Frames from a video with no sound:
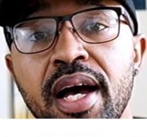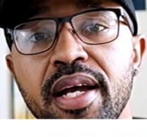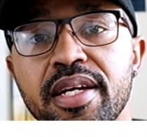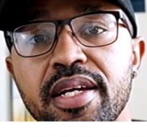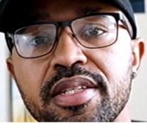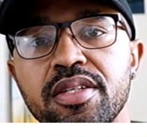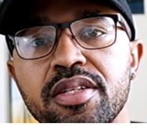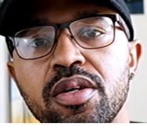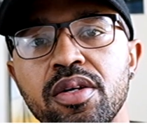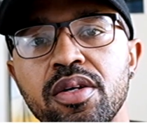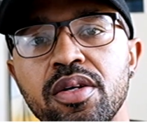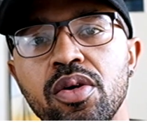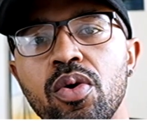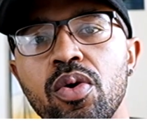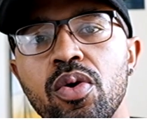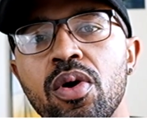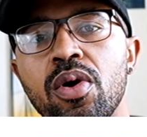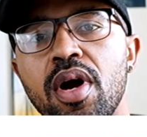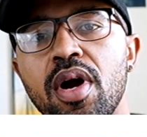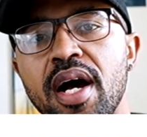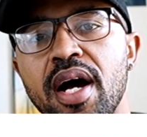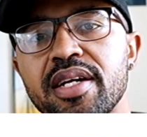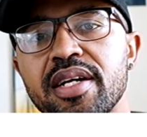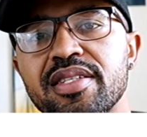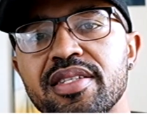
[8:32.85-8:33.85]
ISO
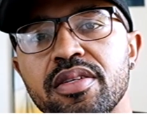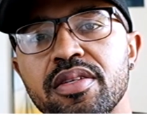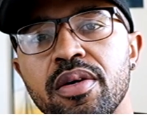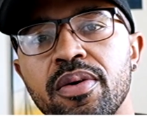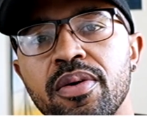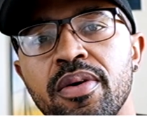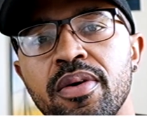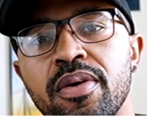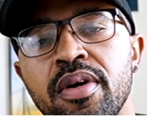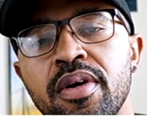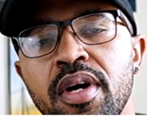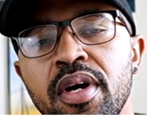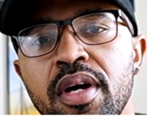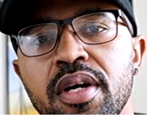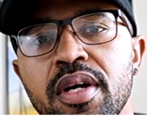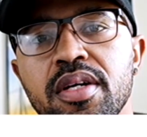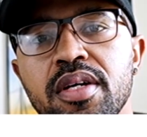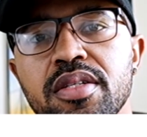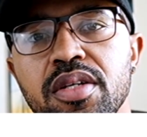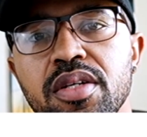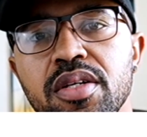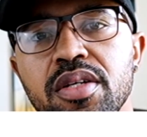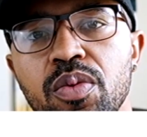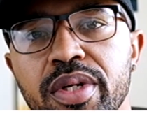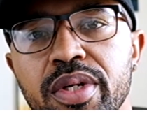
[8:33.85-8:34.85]
or ISO.
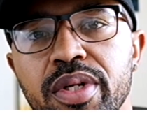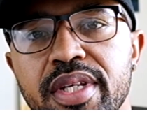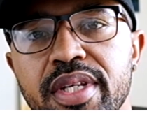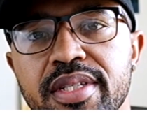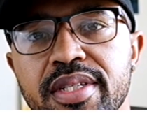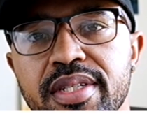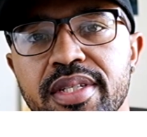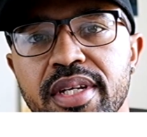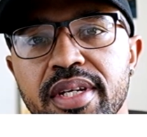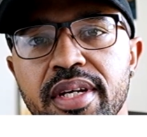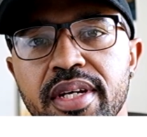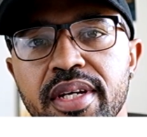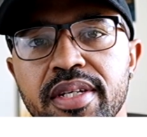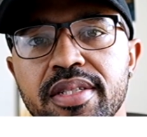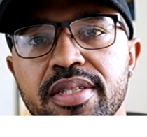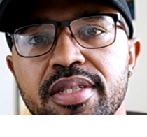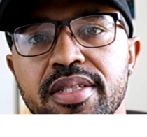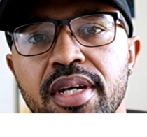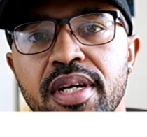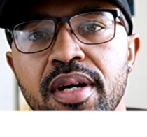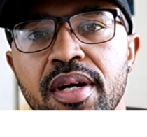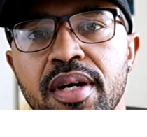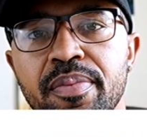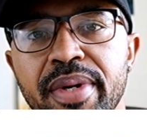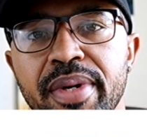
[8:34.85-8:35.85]
So what this
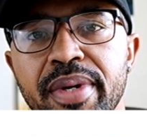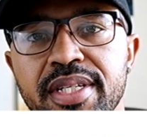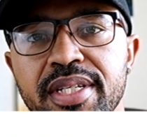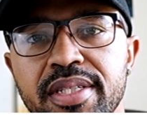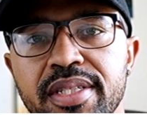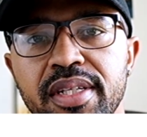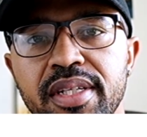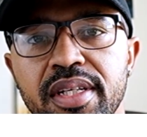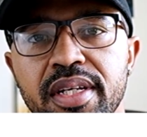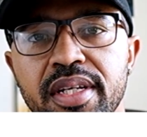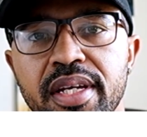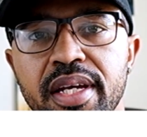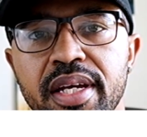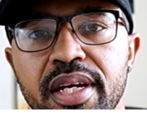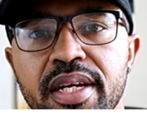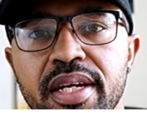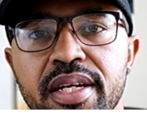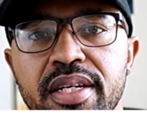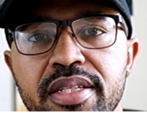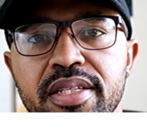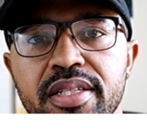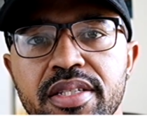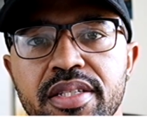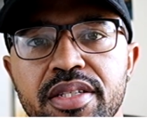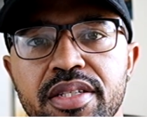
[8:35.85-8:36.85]
is basically
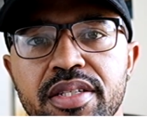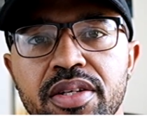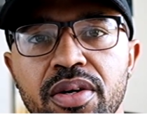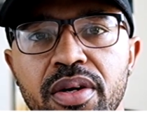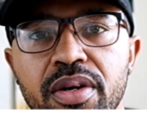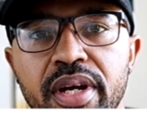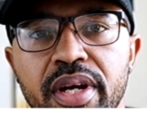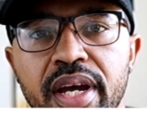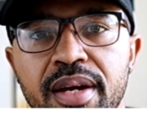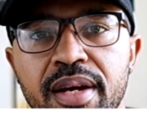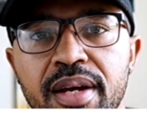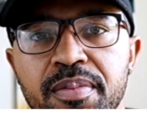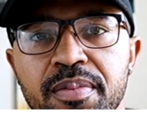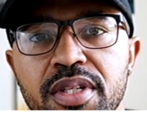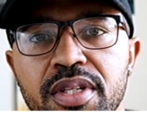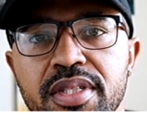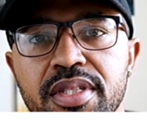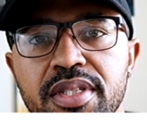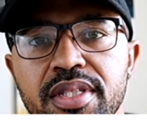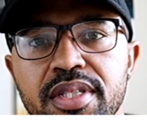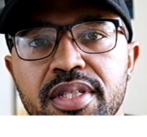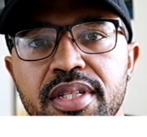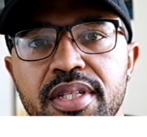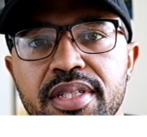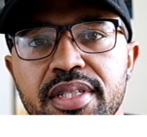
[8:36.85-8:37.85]
is your
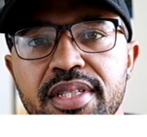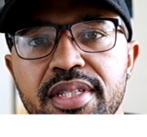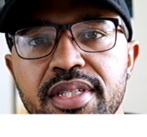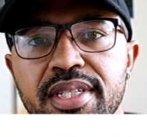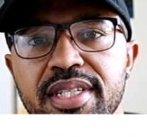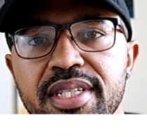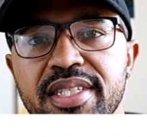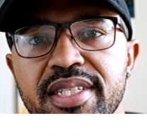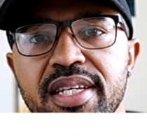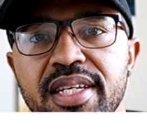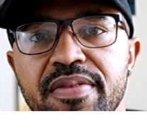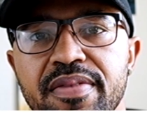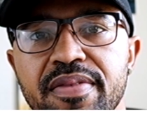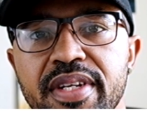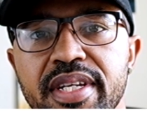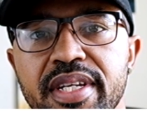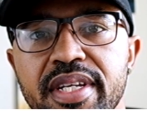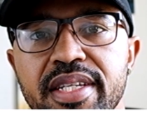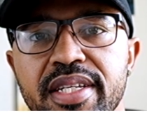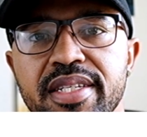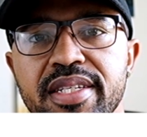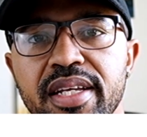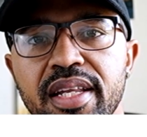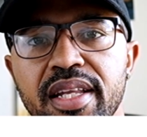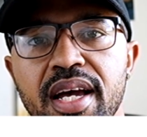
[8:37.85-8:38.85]
camera's
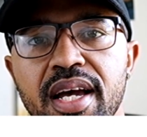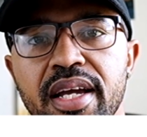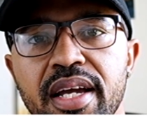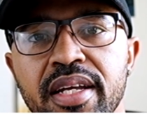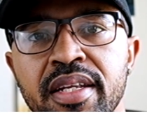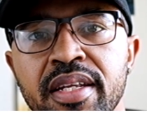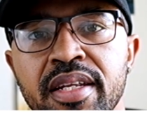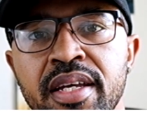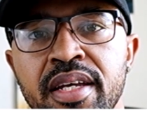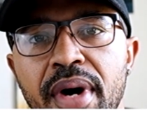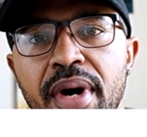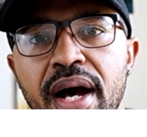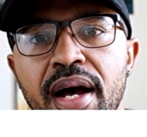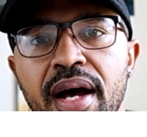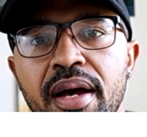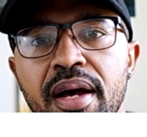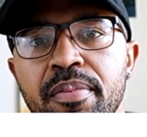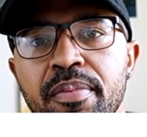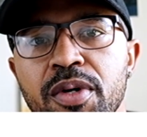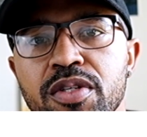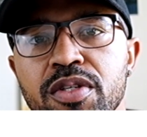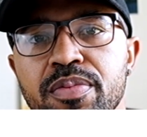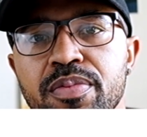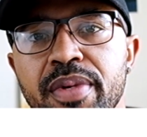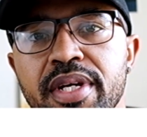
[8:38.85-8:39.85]
sensitivity to light. My
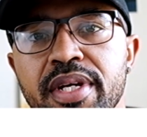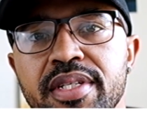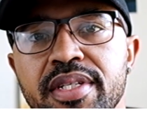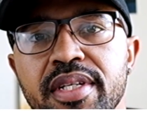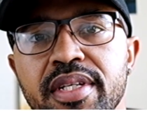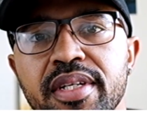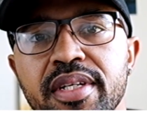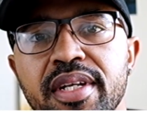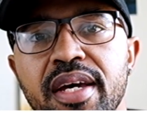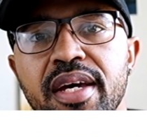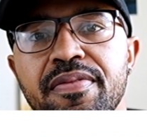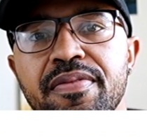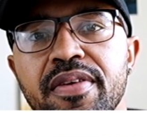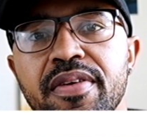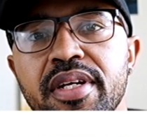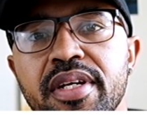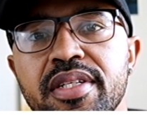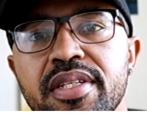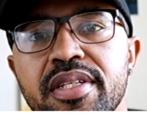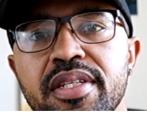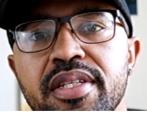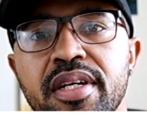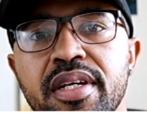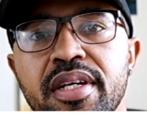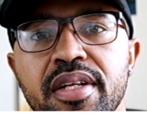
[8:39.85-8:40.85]
most basic
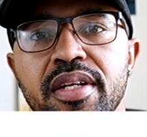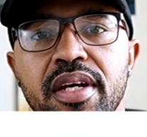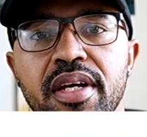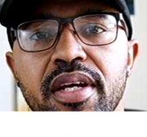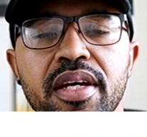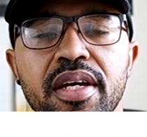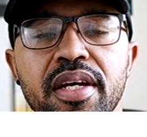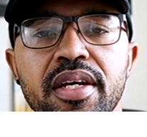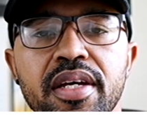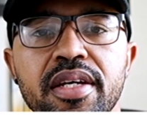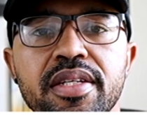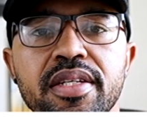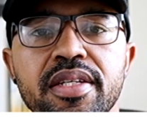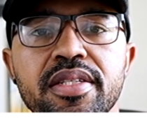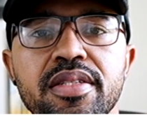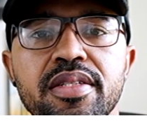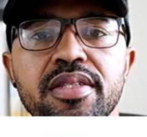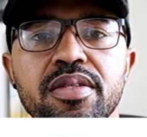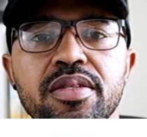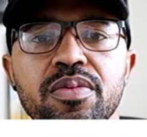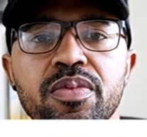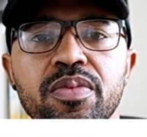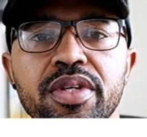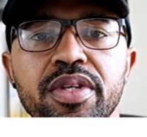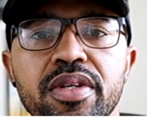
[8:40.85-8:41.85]
definition
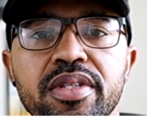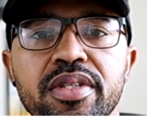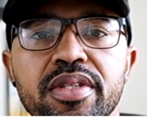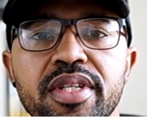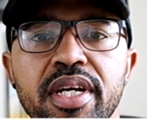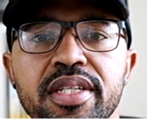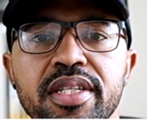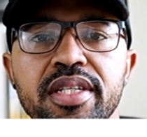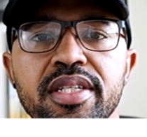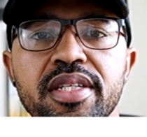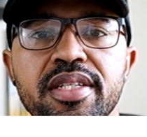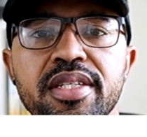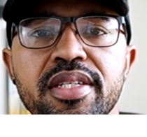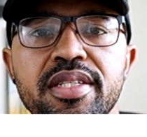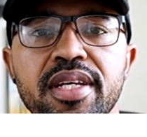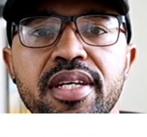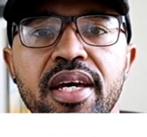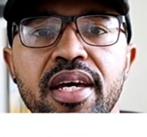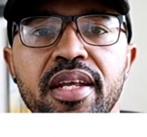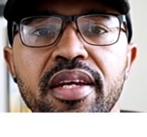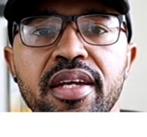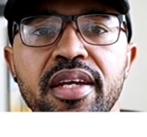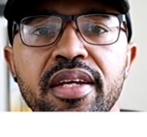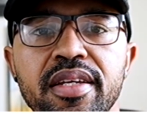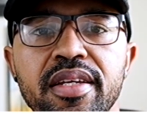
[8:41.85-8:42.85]
is when you're changing this
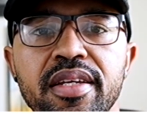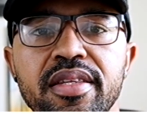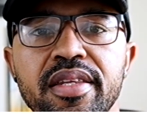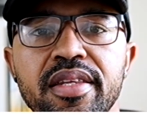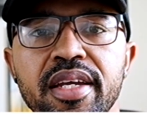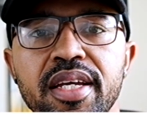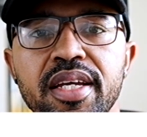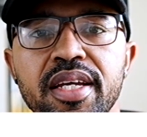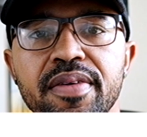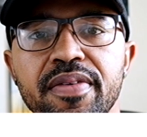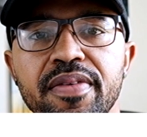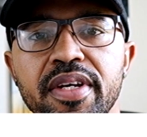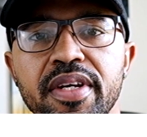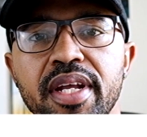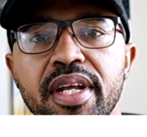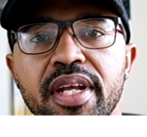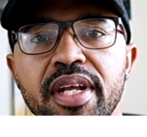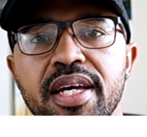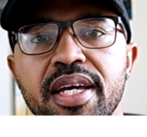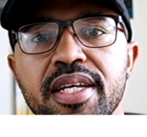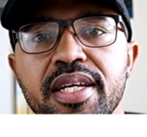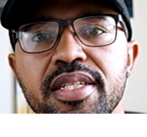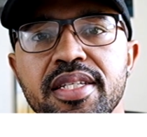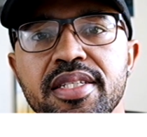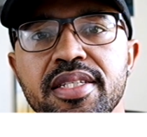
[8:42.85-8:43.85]
setting, think of it
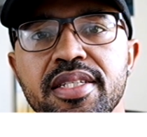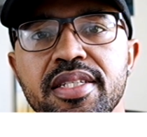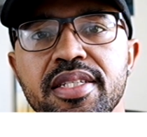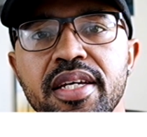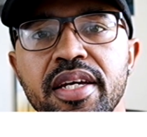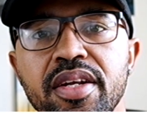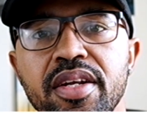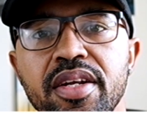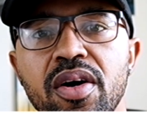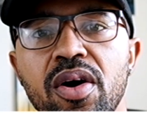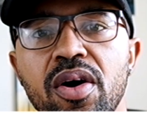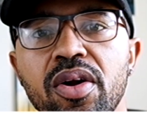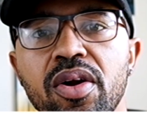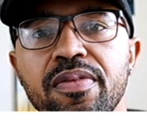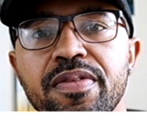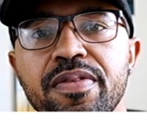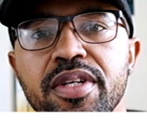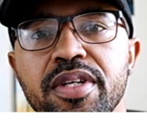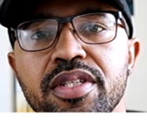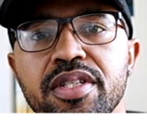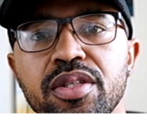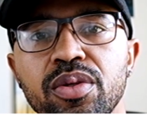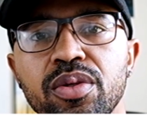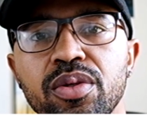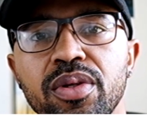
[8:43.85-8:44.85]
as an
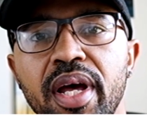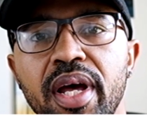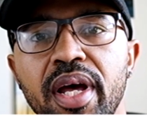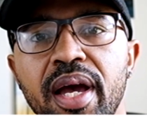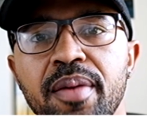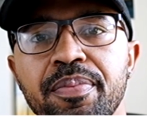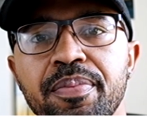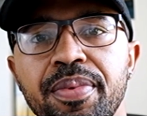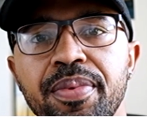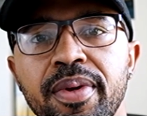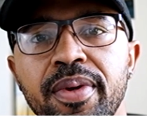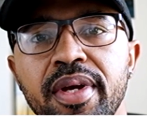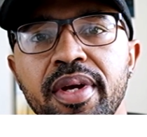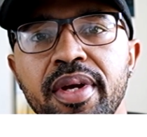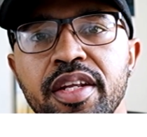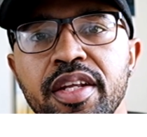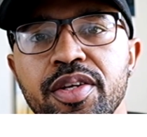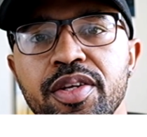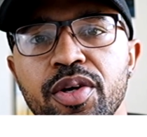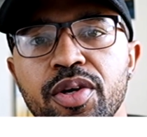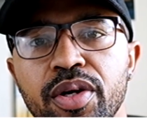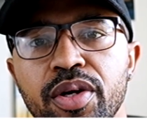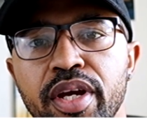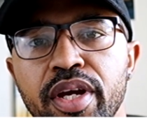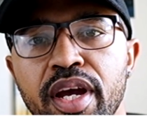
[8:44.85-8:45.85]
artificial lamp in
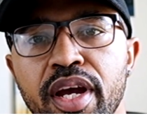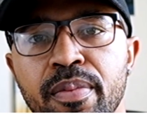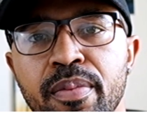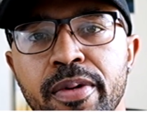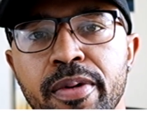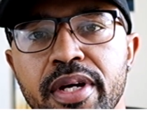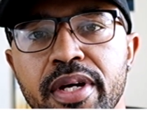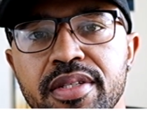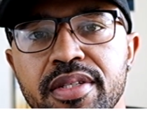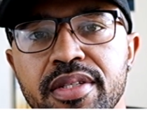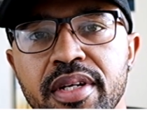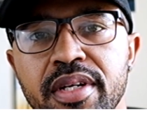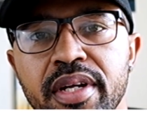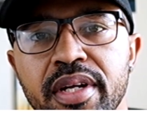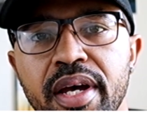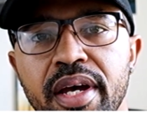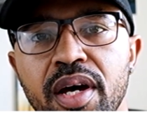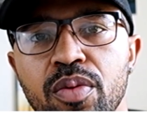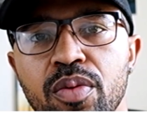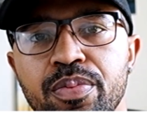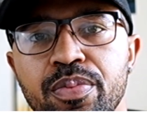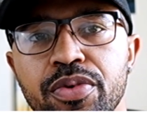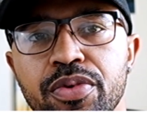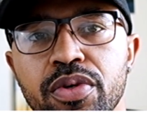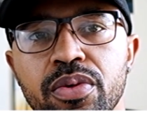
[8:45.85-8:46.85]
your camera that's going to
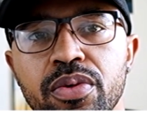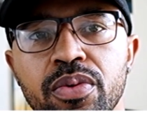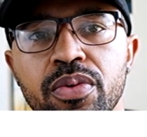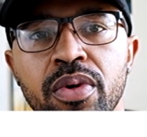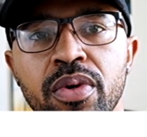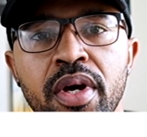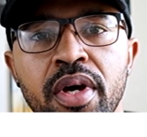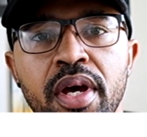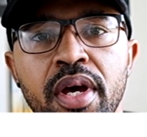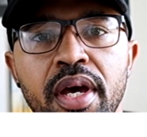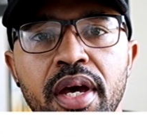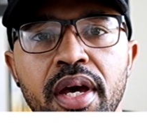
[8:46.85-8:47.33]
help you